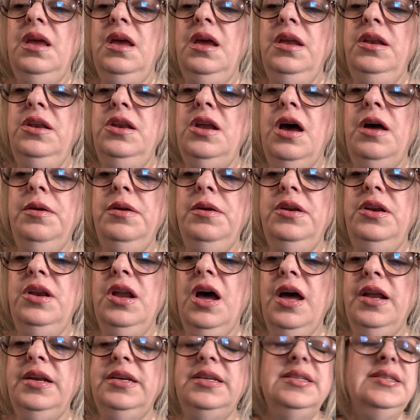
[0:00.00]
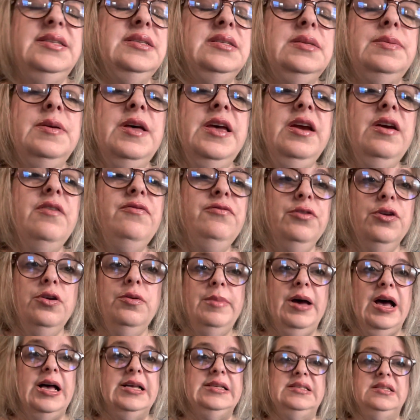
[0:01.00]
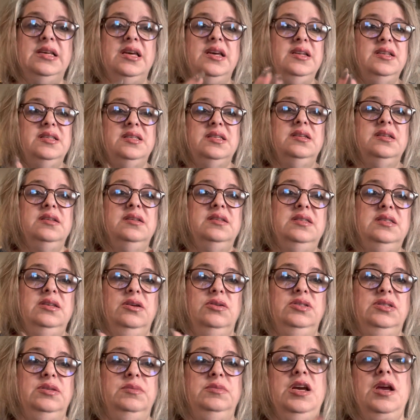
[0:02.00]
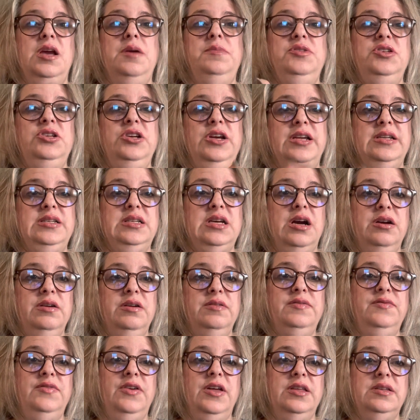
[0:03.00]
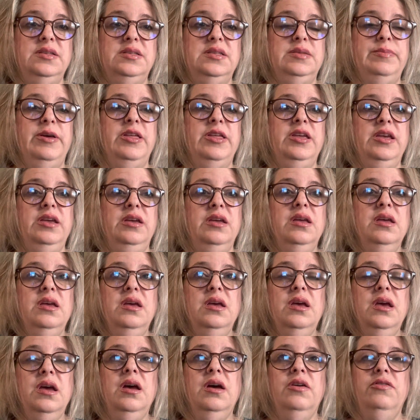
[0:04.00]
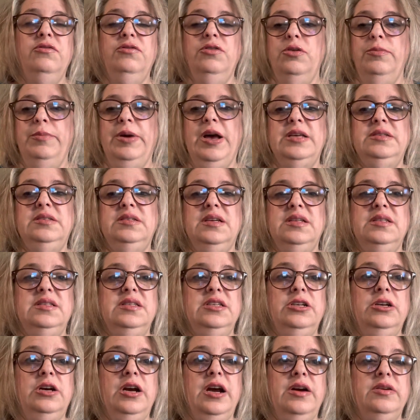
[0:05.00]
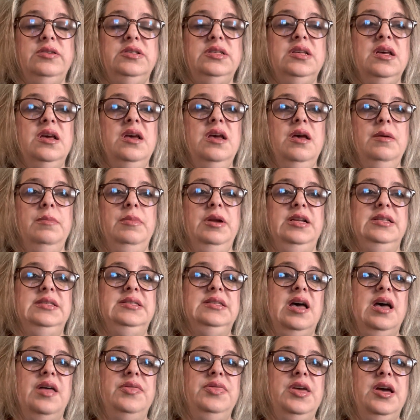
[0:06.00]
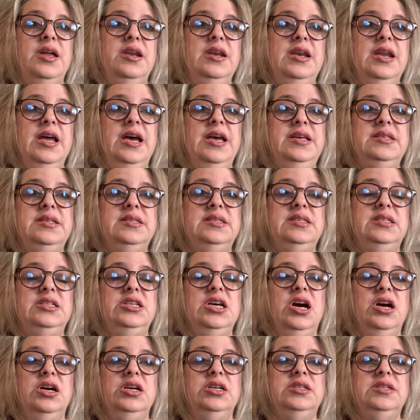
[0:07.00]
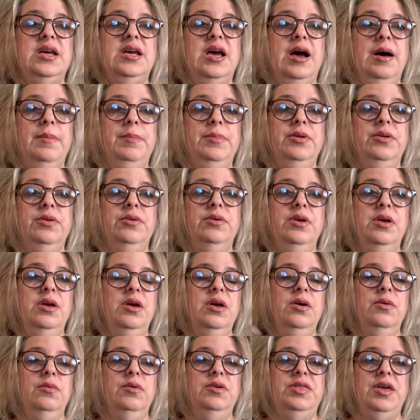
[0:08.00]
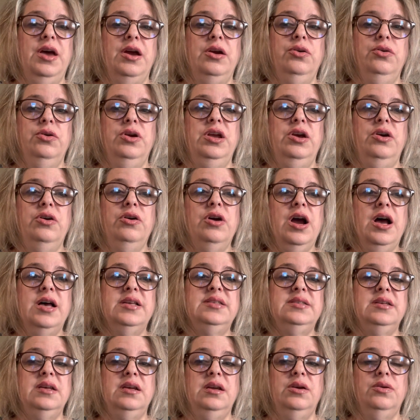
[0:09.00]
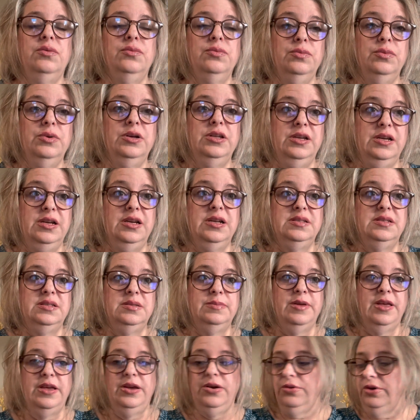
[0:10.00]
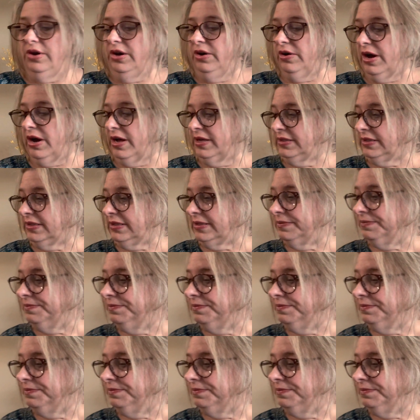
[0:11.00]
doesn't smell like a fruit basket. So sometimes you get tired of smelling fruit baskets in your house, but it's got that nice tart apple with that green grass, and it really does smell like green grass.